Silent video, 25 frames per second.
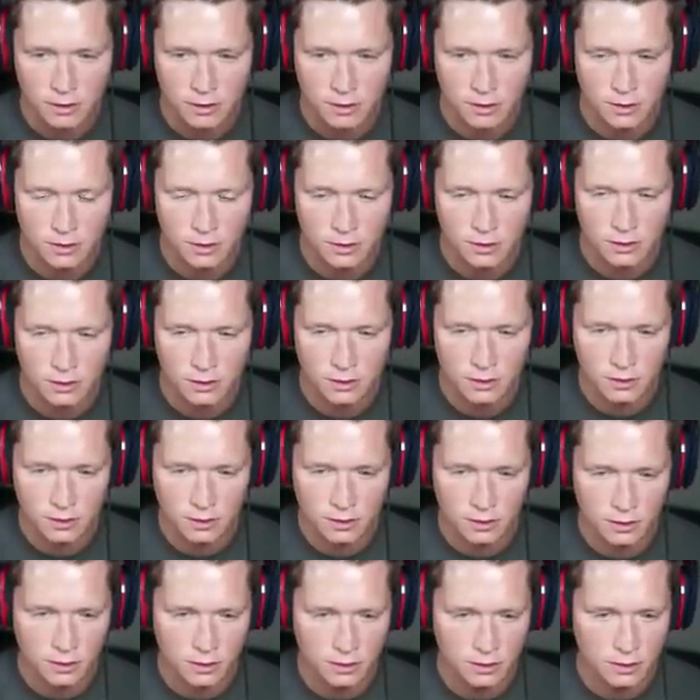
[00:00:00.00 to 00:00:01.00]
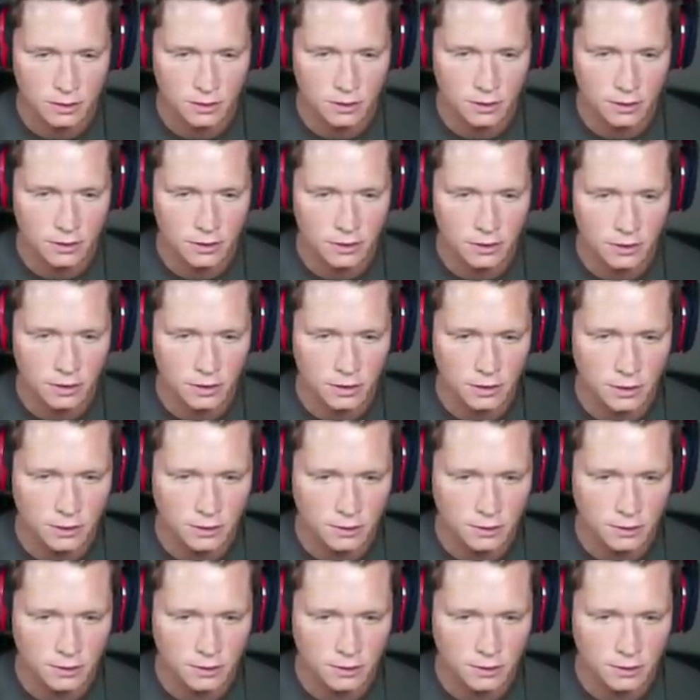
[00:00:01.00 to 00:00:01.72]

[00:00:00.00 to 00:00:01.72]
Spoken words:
Nothing is said.